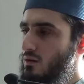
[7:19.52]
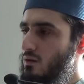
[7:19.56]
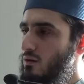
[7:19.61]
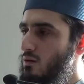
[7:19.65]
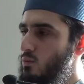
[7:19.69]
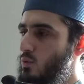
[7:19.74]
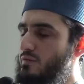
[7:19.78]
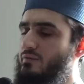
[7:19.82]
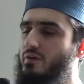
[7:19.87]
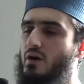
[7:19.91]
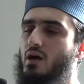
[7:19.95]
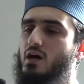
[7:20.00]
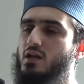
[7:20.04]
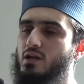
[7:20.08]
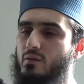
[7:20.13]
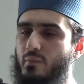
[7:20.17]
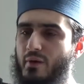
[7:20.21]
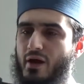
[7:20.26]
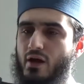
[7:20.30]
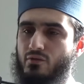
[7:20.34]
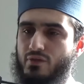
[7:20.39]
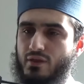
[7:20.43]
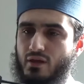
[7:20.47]
We've heard
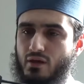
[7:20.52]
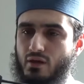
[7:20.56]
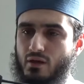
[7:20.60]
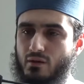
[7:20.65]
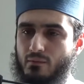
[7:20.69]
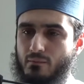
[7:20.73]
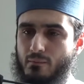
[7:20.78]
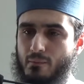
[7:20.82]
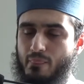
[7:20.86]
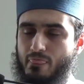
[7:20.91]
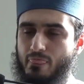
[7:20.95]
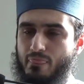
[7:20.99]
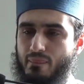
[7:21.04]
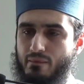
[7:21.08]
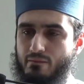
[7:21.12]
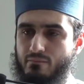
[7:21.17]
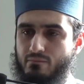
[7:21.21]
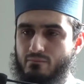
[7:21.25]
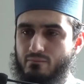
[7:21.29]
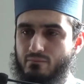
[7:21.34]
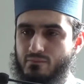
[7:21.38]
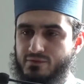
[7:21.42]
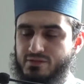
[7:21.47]
about the
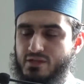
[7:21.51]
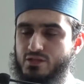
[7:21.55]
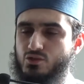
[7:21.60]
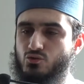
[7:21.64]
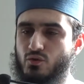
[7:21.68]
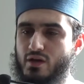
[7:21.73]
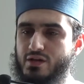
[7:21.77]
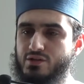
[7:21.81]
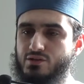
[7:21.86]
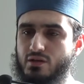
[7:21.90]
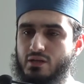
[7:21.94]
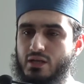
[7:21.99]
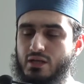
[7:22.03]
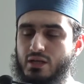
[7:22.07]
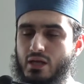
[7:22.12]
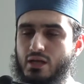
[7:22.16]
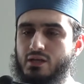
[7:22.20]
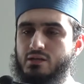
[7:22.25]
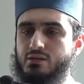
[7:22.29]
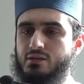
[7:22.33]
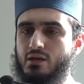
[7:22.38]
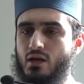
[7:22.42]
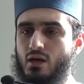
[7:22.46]
situation in
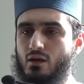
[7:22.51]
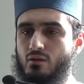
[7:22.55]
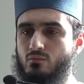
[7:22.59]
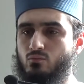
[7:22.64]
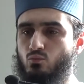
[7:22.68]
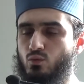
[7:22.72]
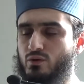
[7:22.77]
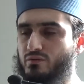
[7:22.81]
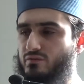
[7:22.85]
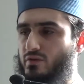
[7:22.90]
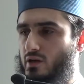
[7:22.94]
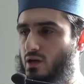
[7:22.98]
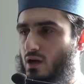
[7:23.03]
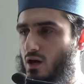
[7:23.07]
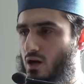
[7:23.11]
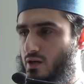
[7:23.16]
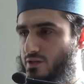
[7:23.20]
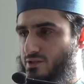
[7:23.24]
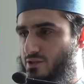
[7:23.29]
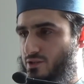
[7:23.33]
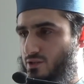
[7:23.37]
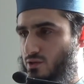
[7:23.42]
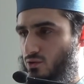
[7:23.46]
India with
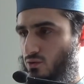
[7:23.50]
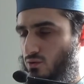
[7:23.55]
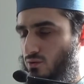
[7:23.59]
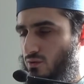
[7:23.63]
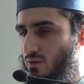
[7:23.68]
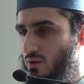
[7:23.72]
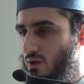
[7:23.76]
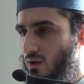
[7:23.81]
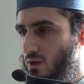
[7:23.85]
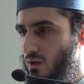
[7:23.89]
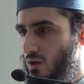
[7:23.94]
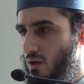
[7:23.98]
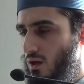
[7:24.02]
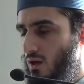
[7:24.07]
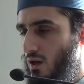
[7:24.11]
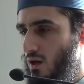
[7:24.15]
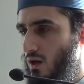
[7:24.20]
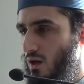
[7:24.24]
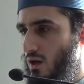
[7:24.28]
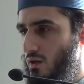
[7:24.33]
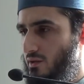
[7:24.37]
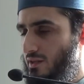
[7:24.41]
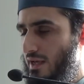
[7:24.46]
regards to
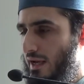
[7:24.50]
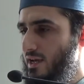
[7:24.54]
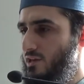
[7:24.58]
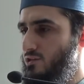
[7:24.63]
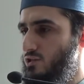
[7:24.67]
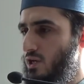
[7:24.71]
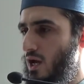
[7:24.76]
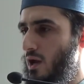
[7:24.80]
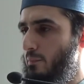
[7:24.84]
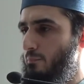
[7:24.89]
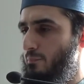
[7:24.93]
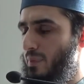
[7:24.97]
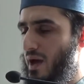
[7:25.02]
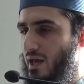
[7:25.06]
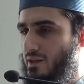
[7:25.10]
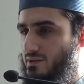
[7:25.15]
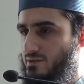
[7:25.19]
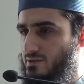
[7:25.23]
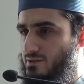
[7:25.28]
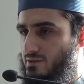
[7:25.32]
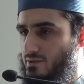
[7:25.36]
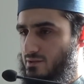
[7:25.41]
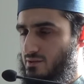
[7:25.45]
the hijab
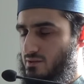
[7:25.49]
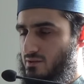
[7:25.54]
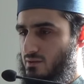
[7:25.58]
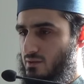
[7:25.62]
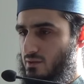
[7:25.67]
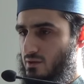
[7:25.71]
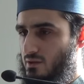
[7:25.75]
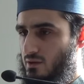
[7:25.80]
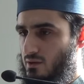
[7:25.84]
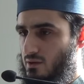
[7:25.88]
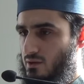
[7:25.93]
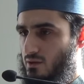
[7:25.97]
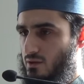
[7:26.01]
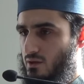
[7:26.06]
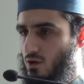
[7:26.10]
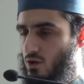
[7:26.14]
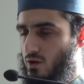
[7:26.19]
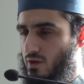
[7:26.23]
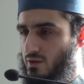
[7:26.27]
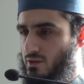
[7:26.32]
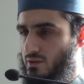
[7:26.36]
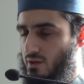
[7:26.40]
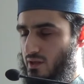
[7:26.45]
bans
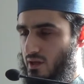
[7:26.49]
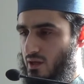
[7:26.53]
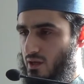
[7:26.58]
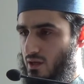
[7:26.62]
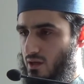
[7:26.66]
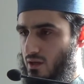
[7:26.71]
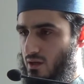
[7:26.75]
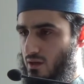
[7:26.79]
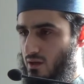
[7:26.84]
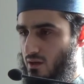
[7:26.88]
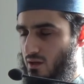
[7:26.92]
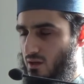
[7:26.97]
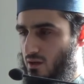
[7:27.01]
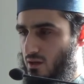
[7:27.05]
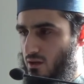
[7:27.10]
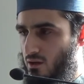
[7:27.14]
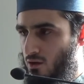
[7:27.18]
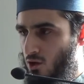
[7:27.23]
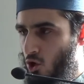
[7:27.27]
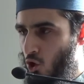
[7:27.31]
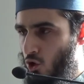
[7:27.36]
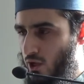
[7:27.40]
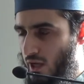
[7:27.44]
on
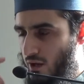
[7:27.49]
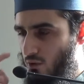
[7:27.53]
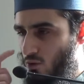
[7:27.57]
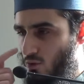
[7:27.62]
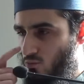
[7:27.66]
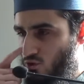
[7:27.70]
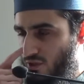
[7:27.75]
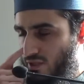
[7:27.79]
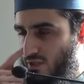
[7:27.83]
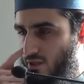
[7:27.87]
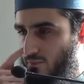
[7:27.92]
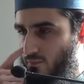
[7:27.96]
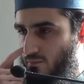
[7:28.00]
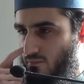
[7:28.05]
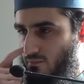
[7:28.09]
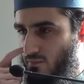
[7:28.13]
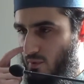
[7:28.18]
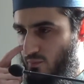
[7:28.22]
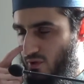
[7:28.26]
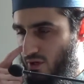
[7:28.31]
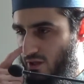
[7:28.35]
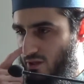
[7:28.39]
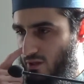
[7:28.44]
our Muslim
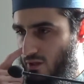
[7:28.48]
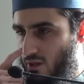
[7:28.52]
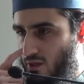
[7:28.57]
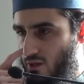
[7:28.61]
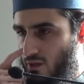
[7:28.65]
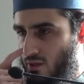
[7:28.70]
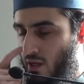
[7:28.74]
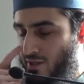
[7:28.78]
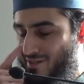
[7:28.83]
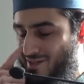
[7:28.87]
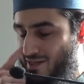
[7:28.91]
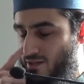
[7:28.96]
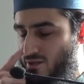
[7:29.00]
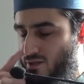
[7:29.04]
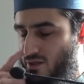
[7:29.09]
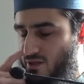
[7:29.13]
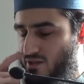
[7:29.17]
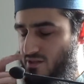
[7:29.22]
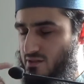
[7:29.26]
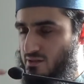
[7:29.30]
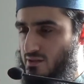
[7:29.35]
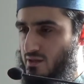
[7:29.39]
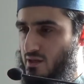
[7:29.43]

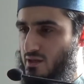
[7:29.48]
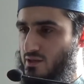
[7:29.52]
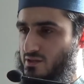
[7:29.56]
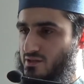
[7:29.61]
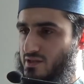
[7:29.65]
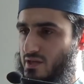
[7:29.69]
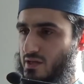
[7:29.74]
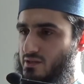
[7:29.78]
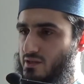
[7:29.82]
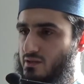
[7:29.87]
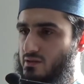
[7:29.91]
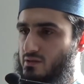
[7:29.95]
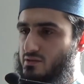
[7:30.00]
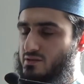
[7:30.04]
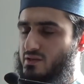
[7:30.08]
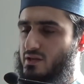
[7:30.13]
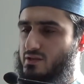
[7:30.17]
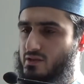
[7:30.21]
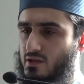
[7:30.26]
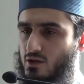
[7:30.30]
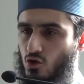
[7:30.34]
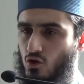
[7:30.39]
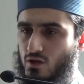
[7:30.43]
sisters in
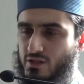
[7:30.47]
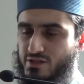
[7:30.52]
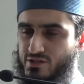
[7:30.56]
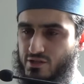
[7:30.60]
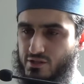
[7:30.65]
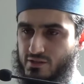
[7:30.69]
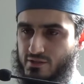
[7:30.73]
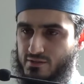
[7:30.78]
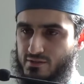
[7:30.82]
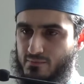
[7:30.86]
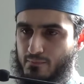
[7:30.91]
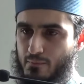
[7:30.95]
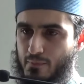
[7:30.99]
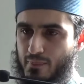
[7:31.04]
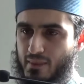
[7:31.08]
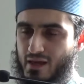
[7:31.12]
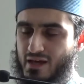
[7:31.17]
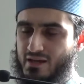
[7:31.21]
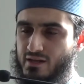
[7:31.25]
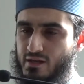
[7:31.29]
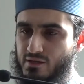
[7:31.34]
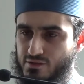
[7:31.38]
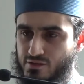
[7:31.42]
certain colleges
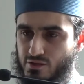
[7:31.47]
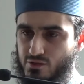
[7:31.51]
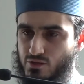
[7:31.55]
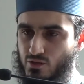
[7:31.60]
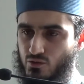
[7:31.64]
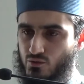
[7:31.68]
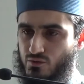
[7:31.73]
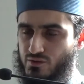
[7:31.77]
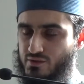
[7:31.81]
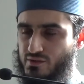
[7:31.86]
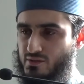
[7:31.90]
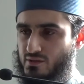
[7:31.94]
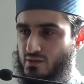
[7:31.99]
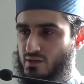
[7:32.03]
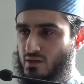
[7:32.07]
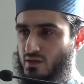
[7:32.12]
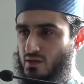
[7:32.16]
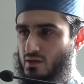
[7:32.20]
and institutes,